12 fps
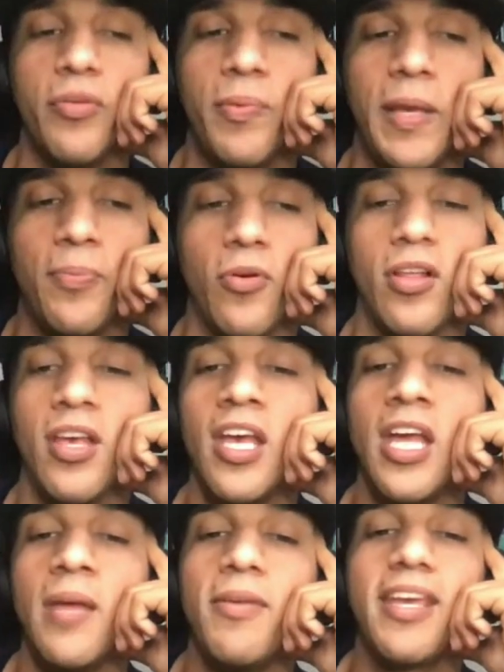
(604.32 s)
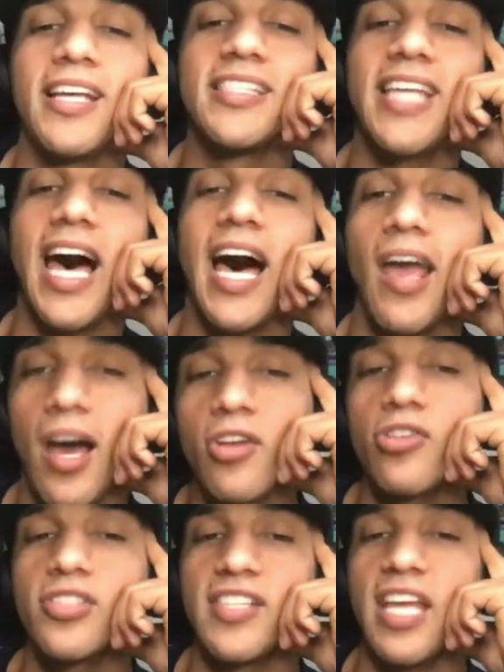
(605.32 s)
people because I
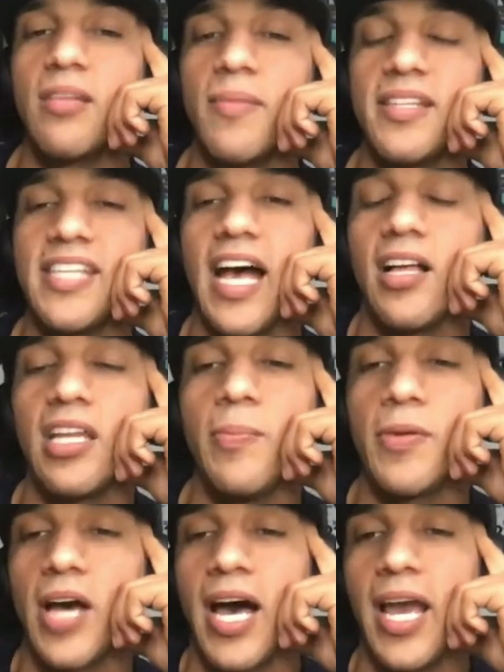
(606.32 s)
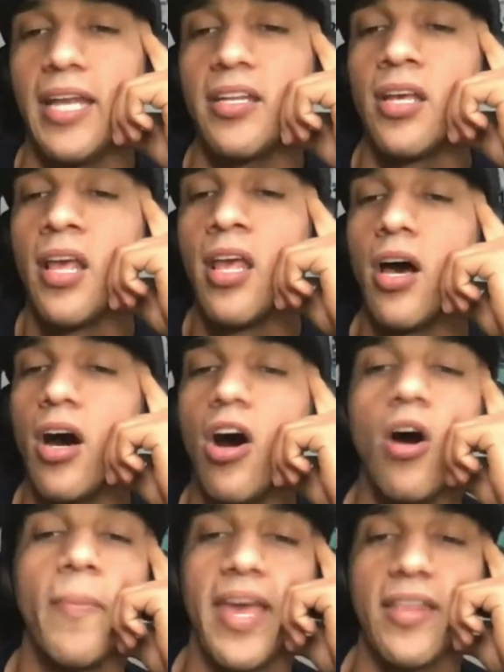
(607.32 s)
understand the mentality behind,
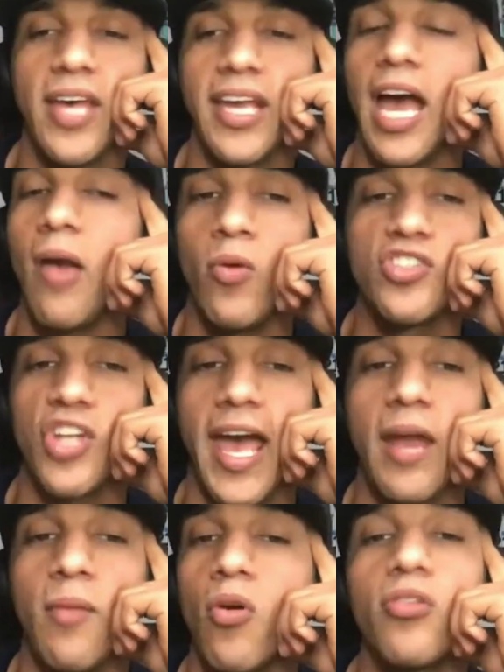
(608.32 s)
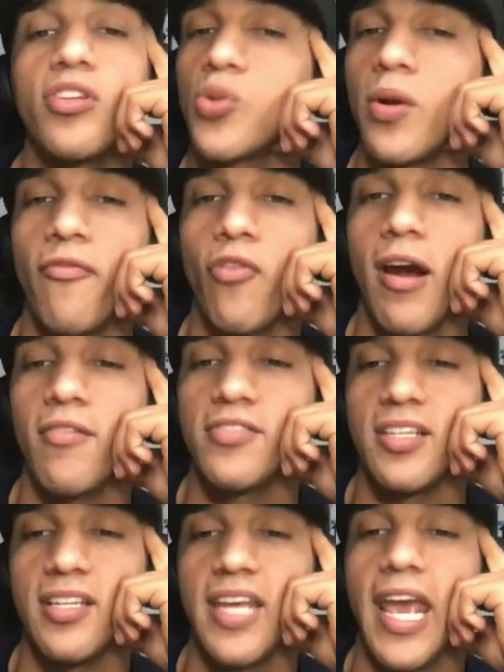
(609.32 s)
oh man, like I wish I had more than 24
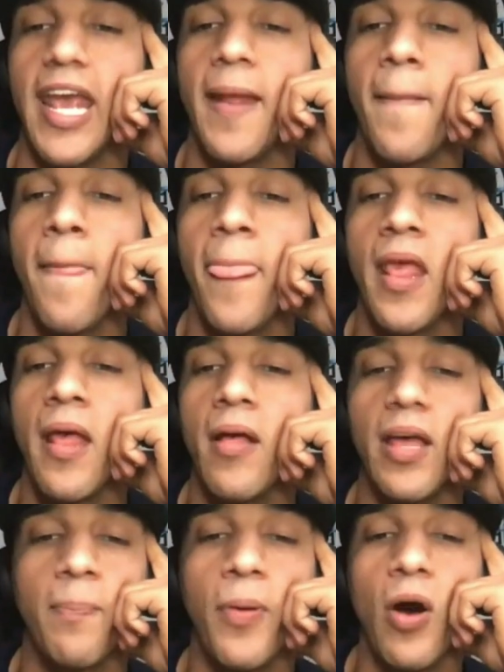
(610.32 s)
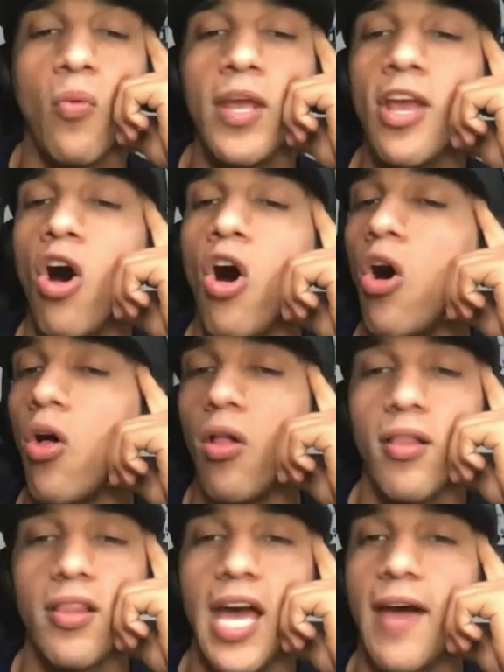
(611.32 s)
hours in a day. Like, but we
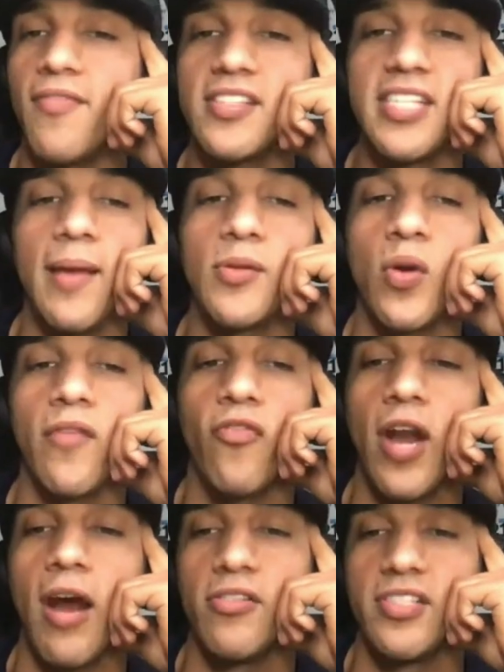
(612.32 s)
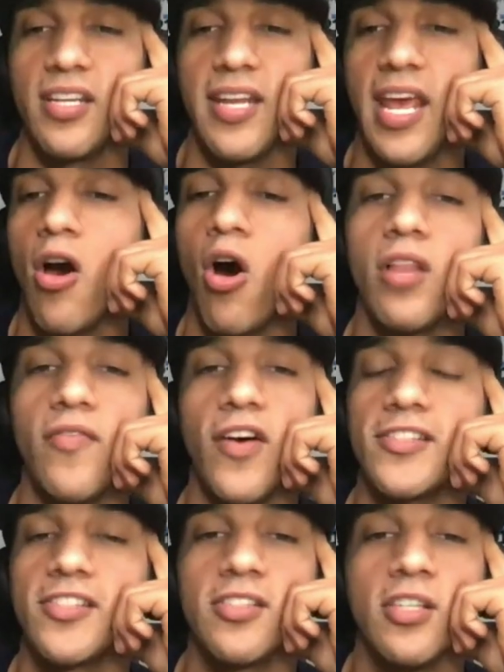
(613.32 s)
all have the same 24 hours in a day. All of
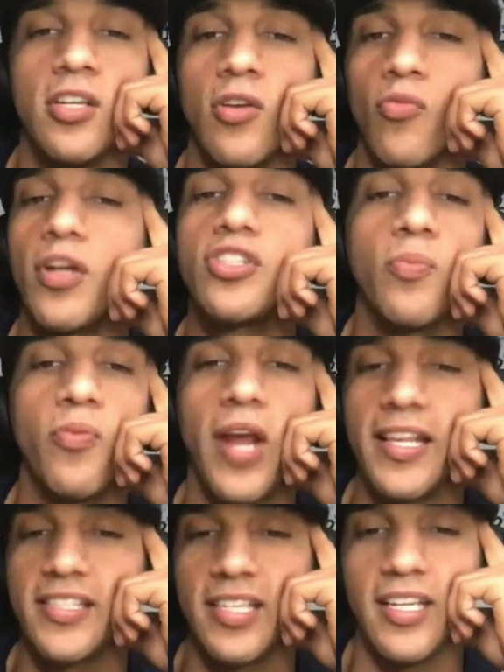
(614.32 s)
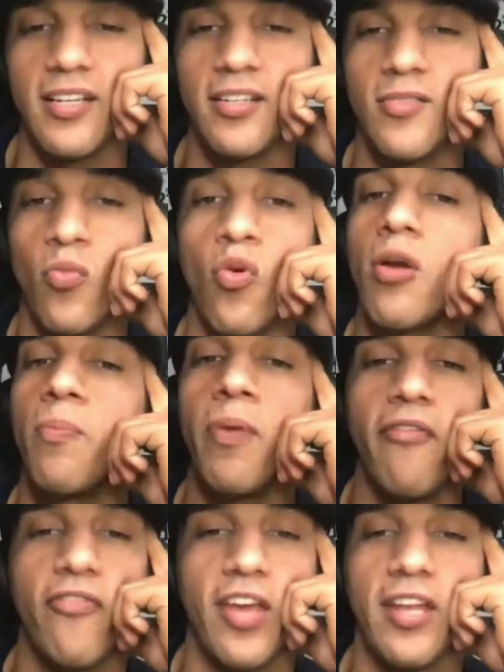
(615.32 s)
us, Richard Branson, Warren
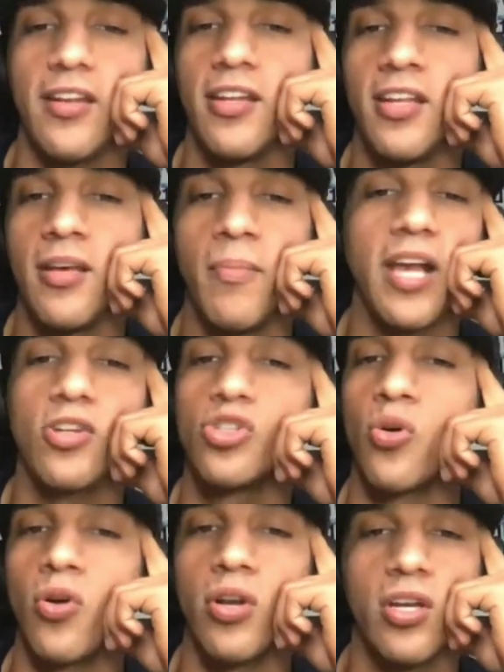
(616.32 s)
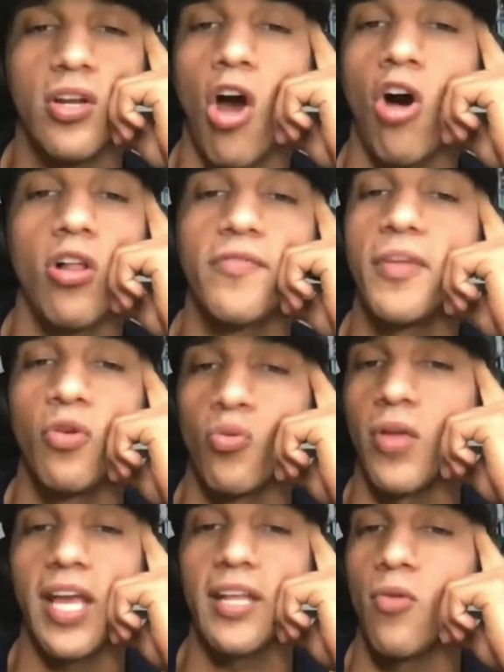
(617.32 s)
Buffett, Michael Jordan, all of the
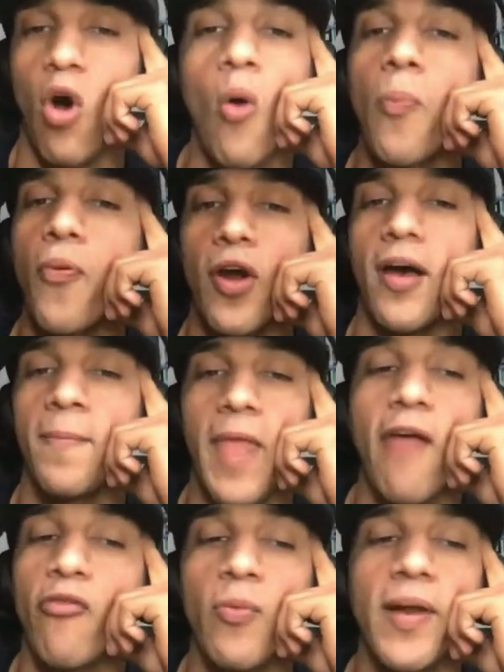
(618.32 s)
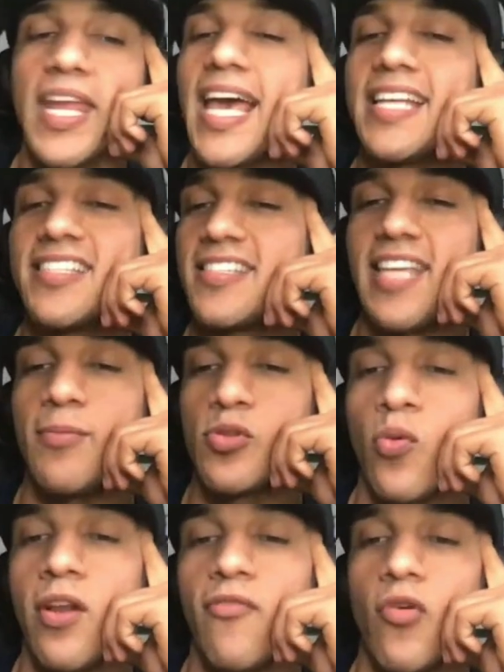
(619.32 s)
like Oprah, everybody has the same
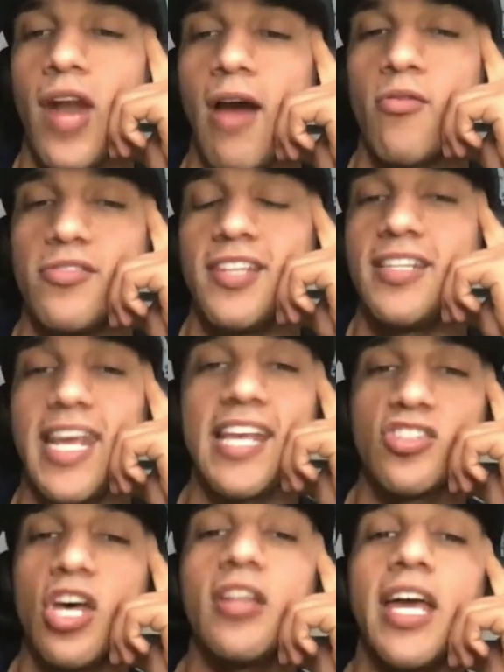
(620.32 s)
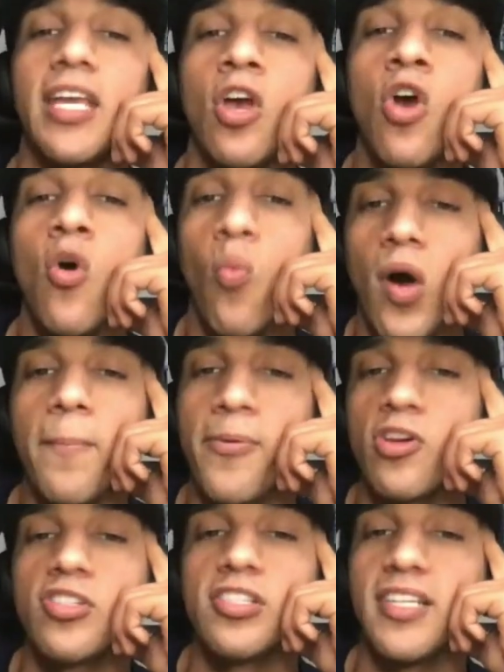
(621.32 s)
24 hours in a day. It's not like one
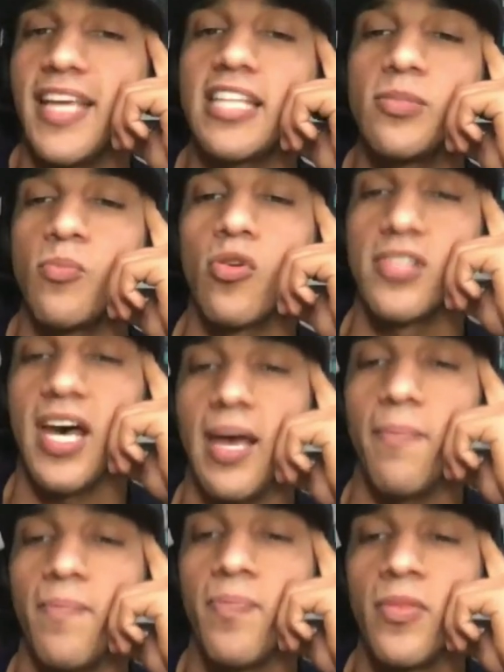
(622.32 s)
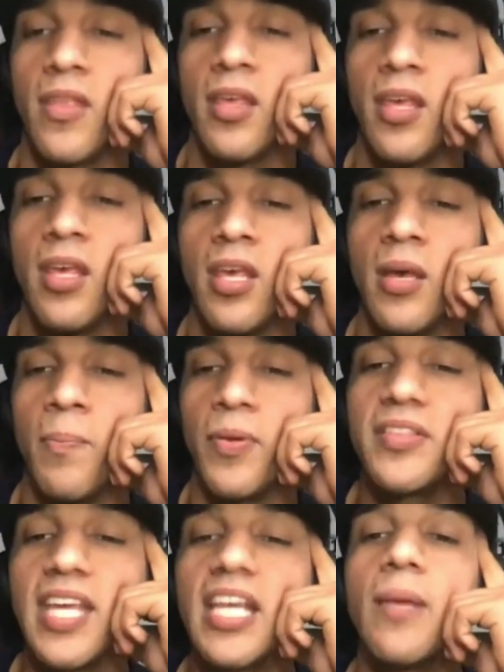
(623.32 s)
person gets more time.
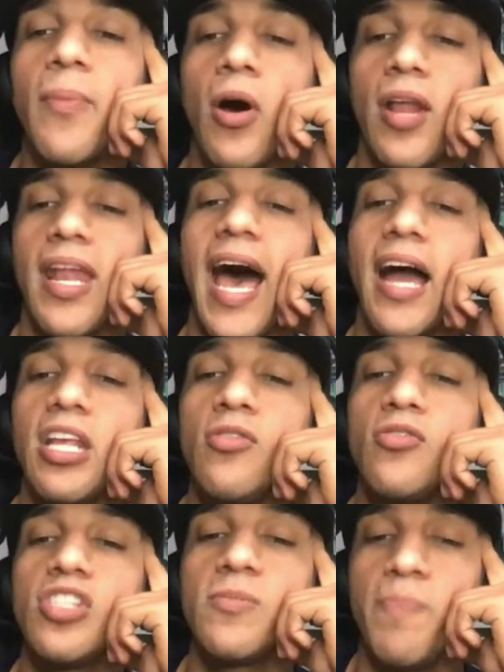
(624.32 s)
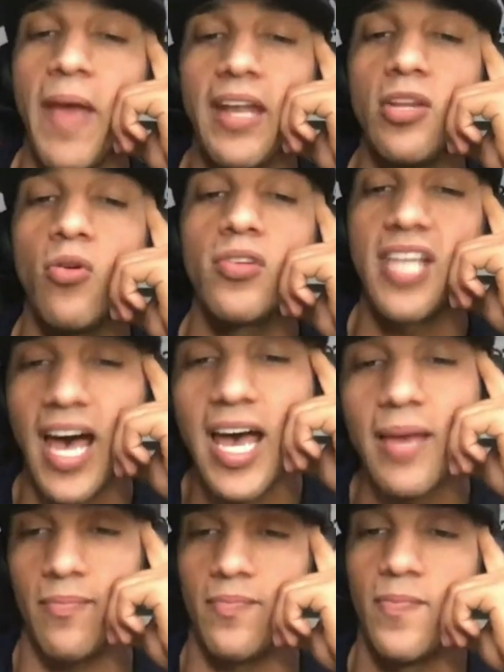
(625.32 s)
But think about it. How do you spend your
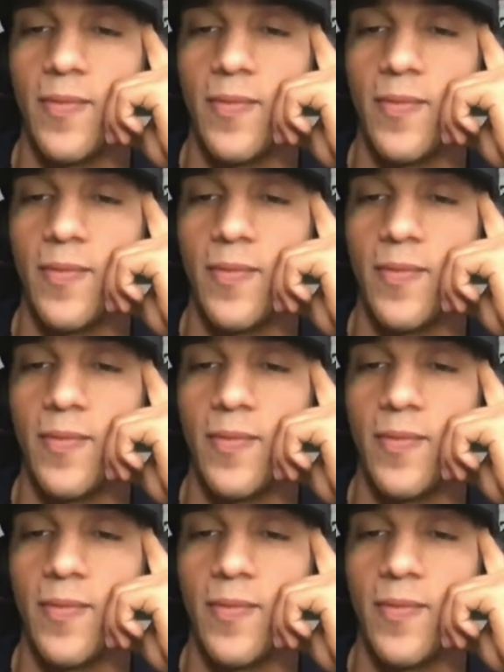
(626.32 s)
time?